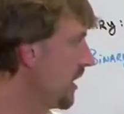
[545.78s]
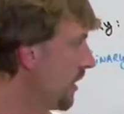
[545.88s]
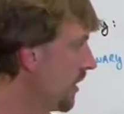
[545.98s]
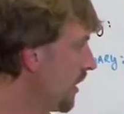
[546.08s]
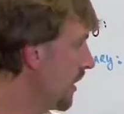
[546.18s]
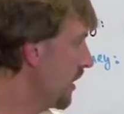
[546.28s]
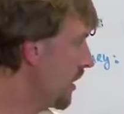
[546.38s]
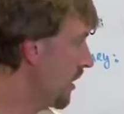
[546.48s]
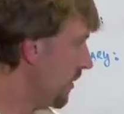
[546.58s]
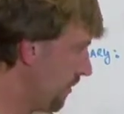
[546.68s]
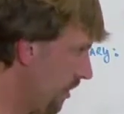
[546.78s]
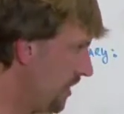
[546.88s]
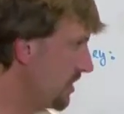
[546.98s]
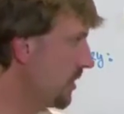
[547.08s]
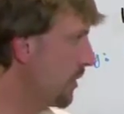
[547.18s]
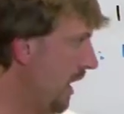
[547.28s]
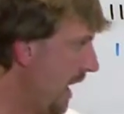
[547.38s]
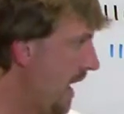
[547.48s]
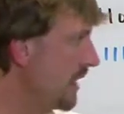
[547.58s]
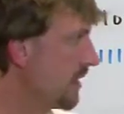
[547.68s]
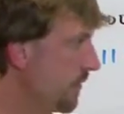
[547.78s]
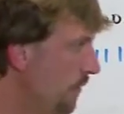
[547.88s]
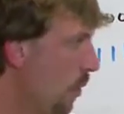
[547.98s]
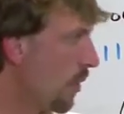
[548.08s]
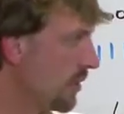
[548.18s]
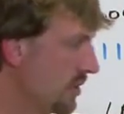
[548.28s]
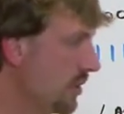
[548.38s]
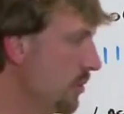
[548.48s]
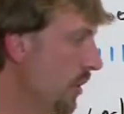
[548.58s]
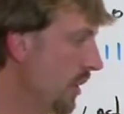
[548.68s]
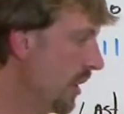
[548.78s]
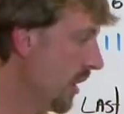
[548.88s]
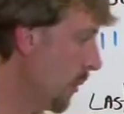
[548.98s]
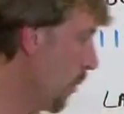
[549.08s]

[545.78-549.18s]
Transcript: and 32 and 8 and 4 and 2 and